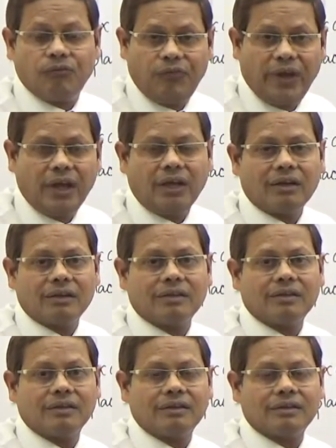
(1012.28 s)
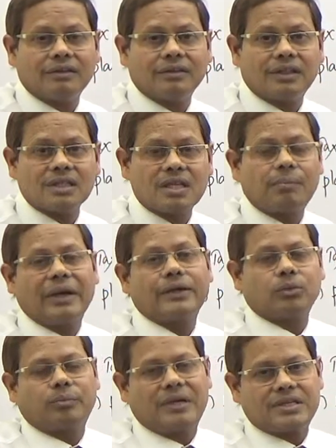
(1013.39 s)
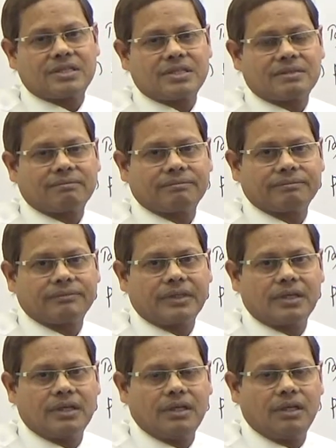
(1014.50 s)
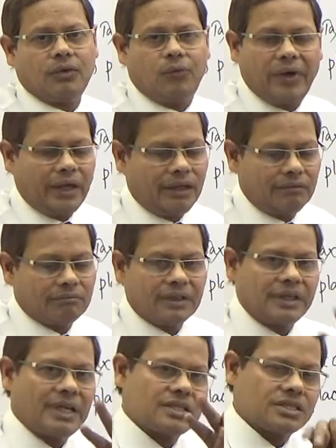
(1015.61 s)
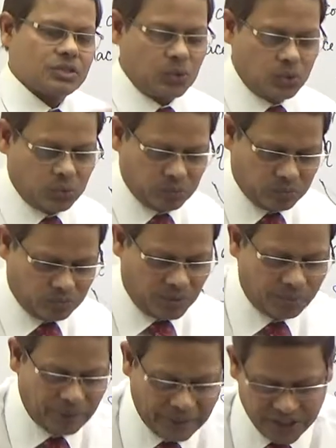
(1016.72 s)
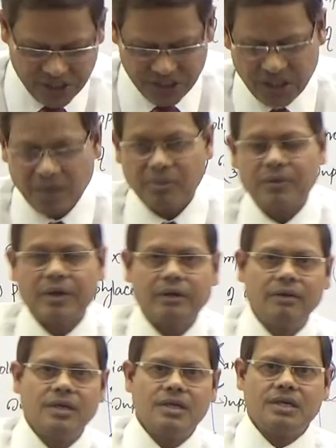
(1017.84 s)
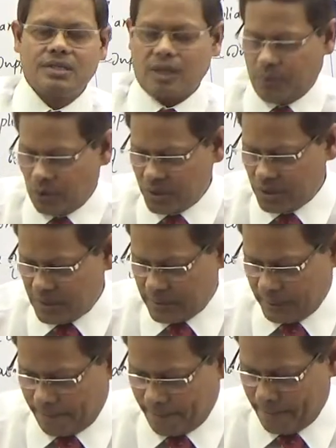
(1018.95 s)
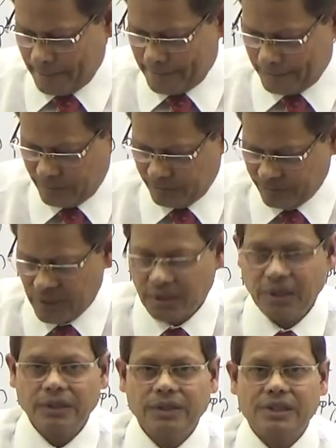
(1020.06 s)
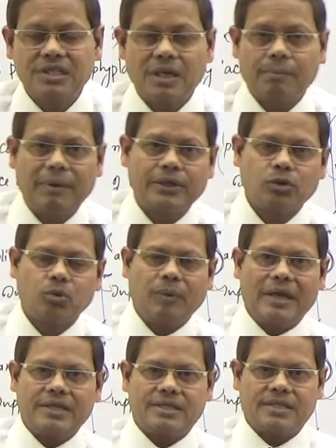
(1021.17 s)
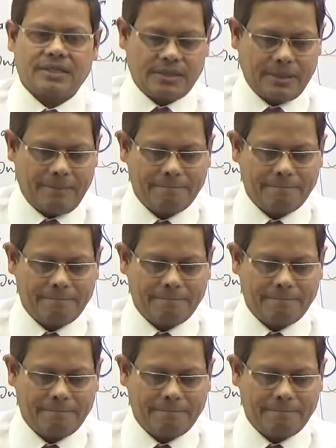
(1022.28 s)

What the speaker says: where the supply took place. Why? It has two implications. Number one, suppose the supply took place,